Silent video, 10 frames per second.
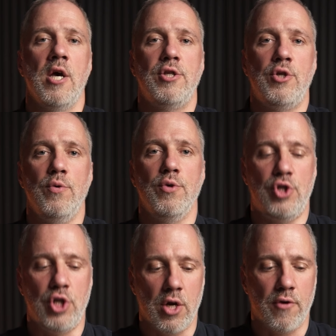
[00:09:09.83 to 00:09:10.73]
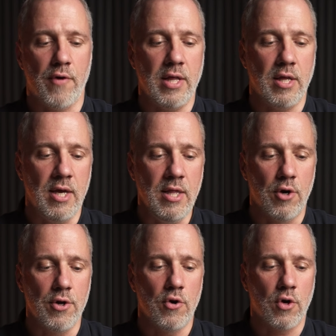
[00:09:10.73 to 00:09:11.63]
to generate either
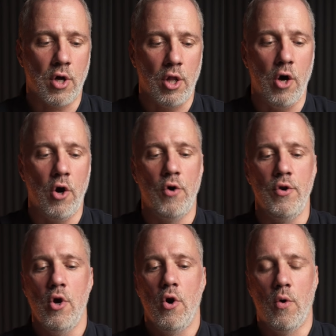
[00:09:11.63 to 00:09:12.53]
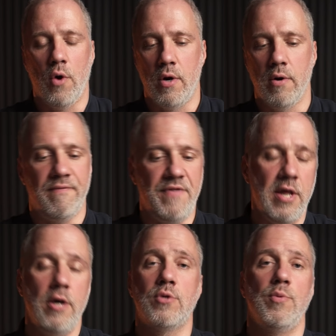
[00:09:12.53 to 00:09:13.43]
your clone or
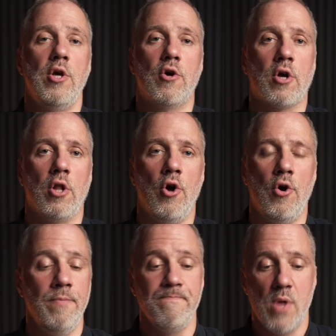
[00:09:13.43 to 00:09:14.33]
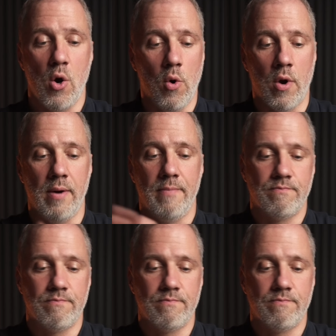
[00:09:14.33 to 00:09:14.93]
videos with your clone or